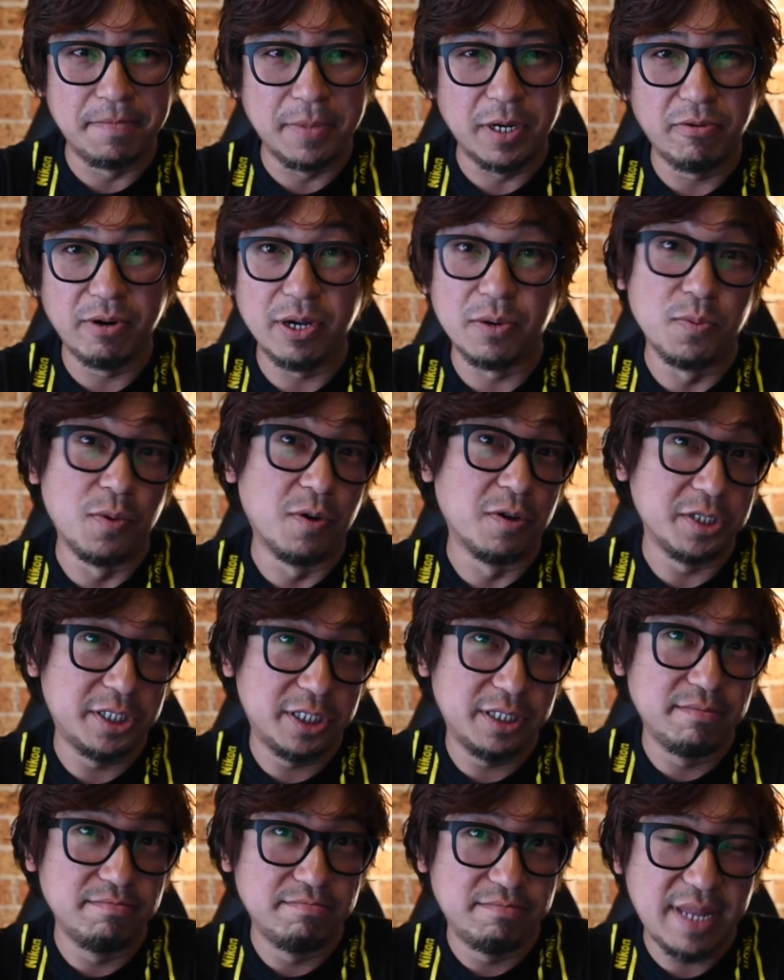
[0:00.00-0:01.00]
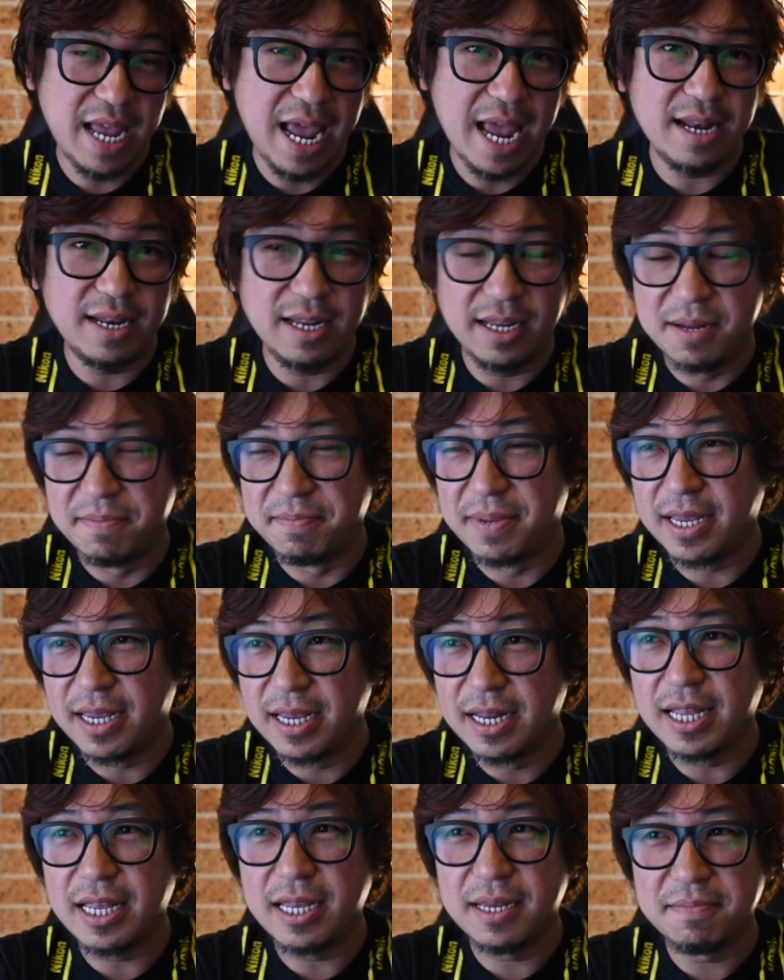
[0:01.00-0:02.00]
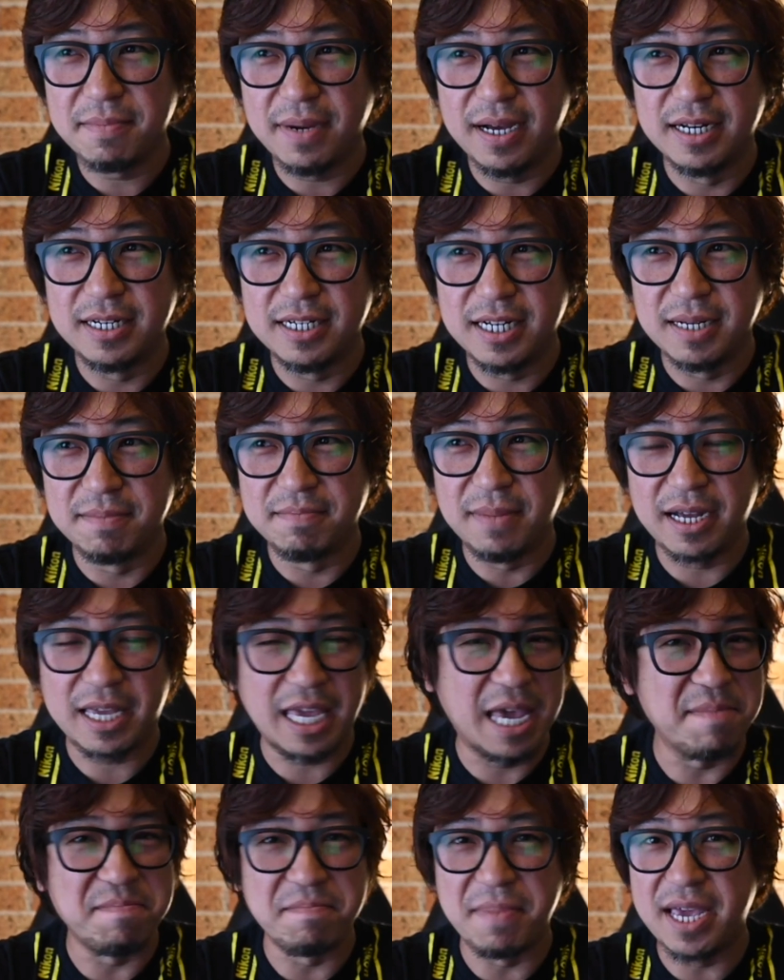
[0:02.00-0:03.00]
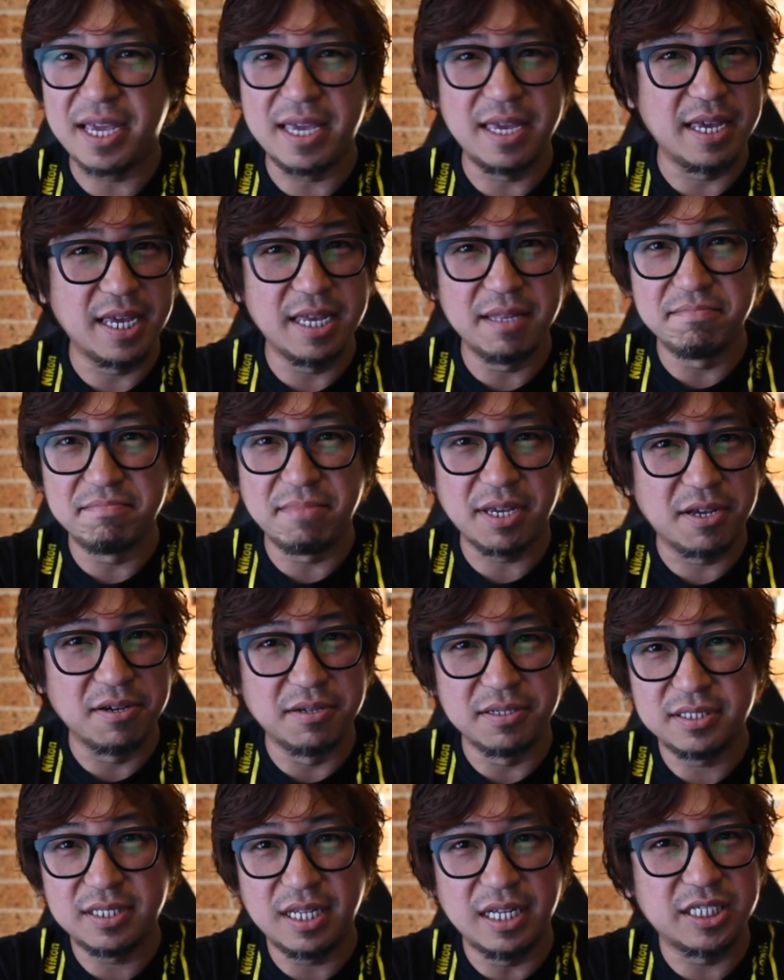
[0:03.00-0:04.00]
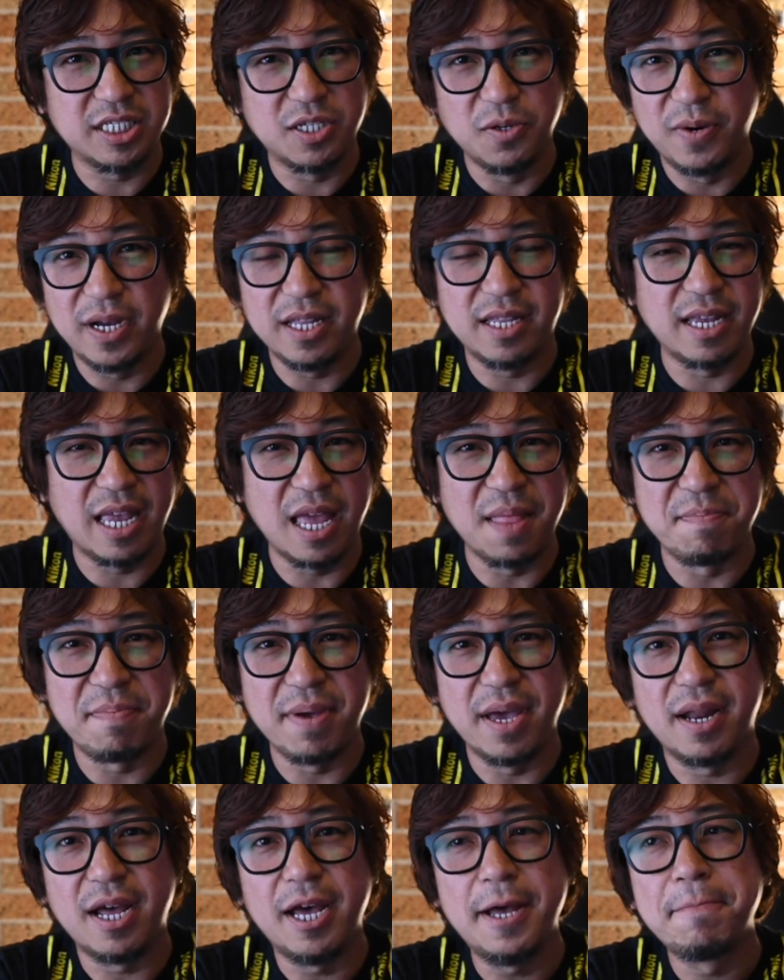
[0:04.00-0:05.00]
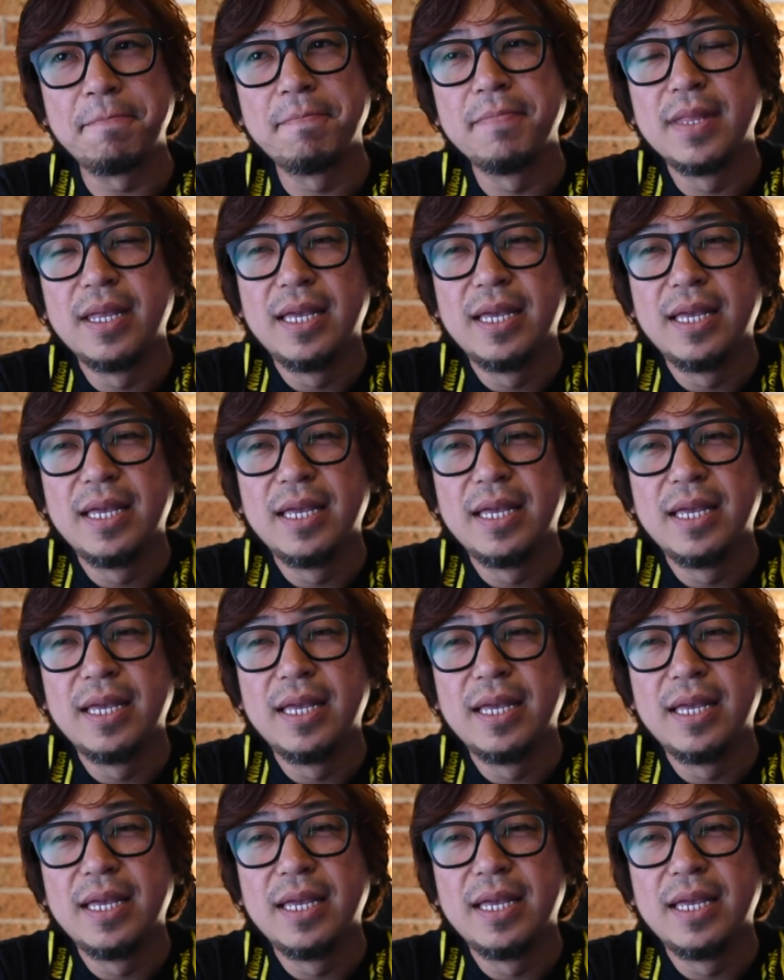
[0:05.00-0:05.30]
no one watched that in the beginning, but I kept making it because that's the way to get better.